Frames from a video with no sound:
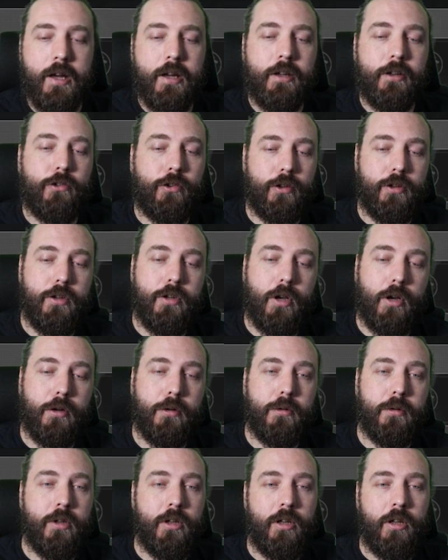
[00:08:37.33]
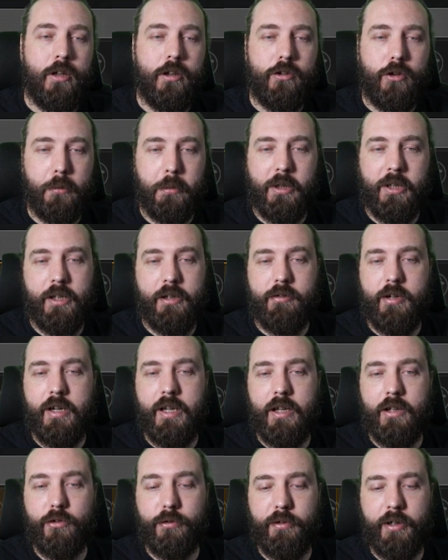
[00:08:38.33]
so you go double hit rate
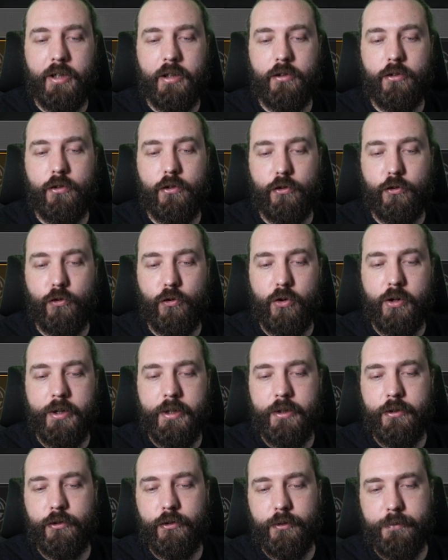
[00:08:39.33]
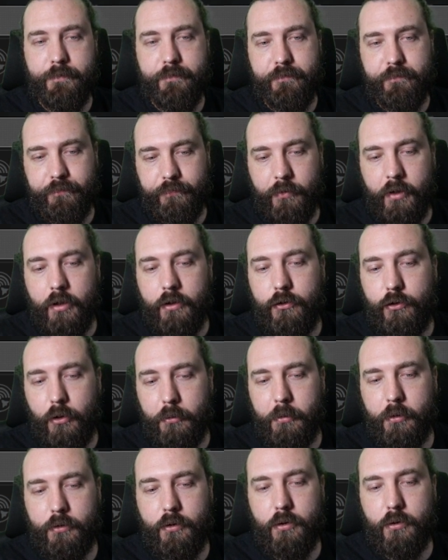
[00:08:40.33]
against frigates, destroyers,
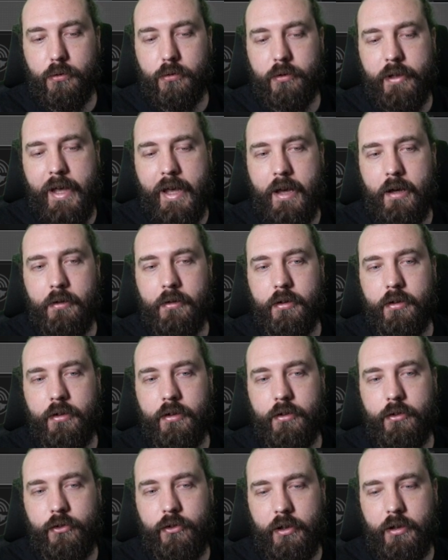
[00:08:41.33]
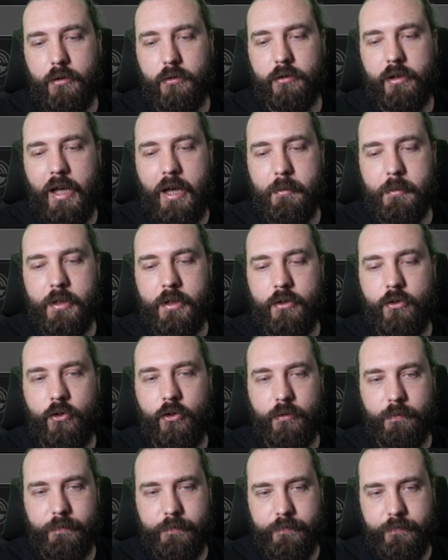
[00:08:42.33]
double cooldown, single
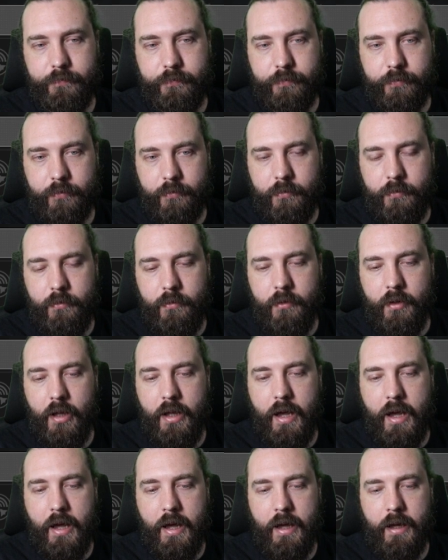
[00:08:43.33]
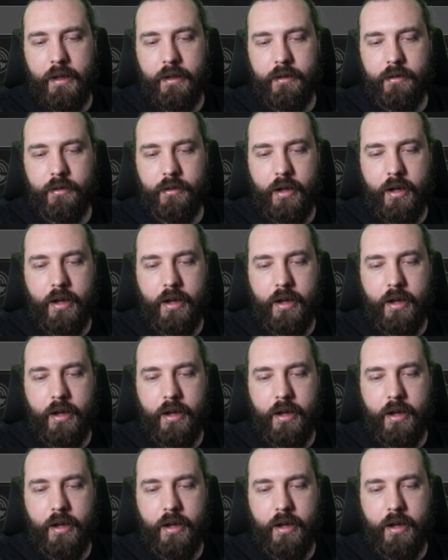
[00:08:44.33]
damage, and